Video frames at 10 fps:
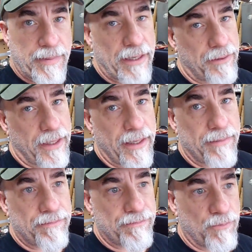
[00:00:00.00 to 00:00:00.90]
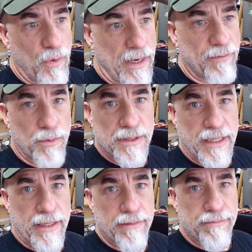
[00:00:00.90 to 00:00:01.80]
Apparently whatever
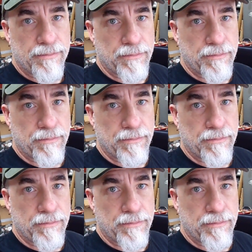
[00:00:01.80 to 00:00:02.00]
was in it